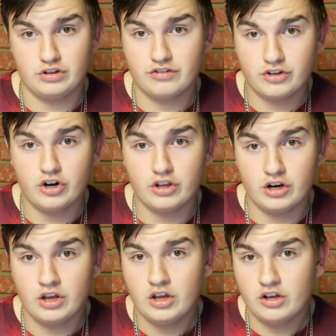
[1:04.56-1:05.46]

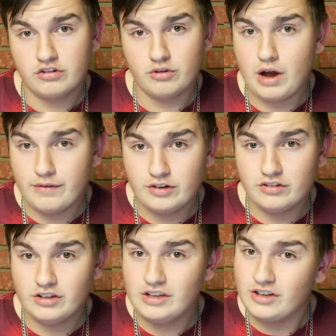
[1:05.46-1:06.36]
started. So
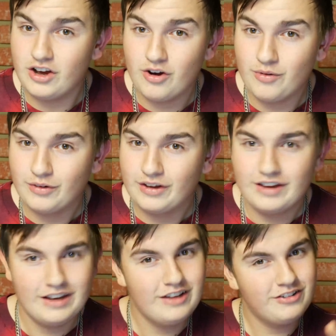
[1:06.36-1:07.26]
obviously,
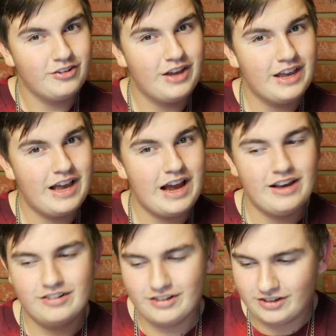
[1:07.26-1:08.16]
it's okay,
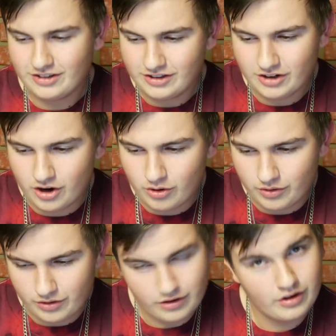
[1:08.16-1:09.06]
guys. You
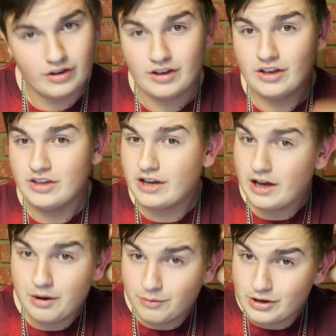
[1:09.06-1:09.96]

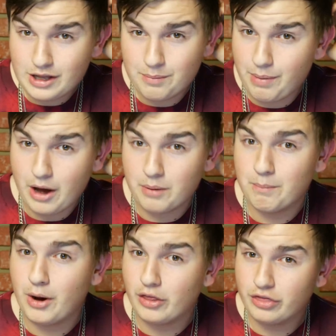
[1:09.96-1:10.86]
got about a
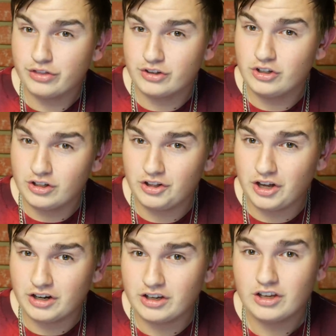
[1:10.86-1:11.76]
month. Good
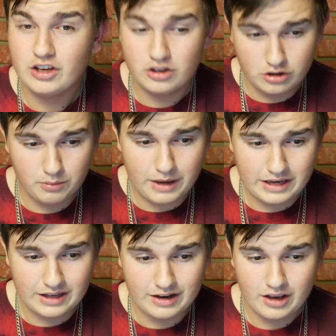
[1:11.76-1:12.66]
luck. You'll
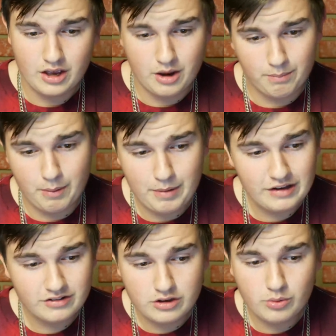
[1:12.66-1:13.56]
make it. But
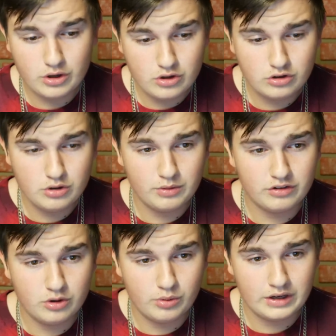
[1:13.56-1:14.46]
basically what YouTube
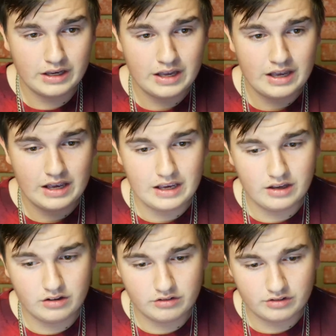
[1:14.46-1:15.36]
is doing
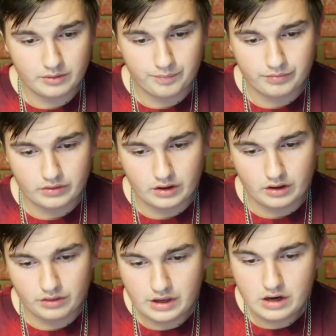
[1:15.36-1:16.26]
is
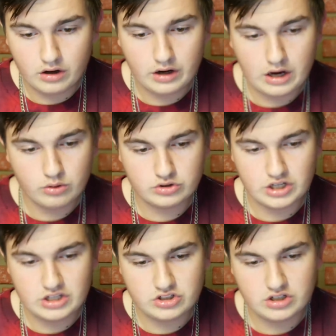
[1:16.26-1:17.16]
they are now
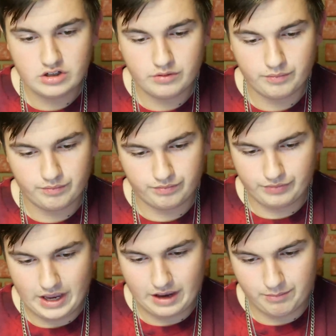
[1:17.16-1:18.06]
changing
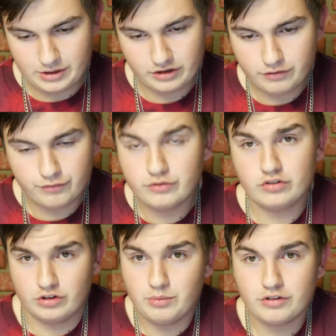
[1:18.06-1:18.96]
that because of
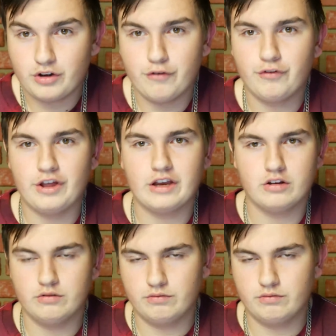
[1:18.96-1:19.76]
some of the stuff like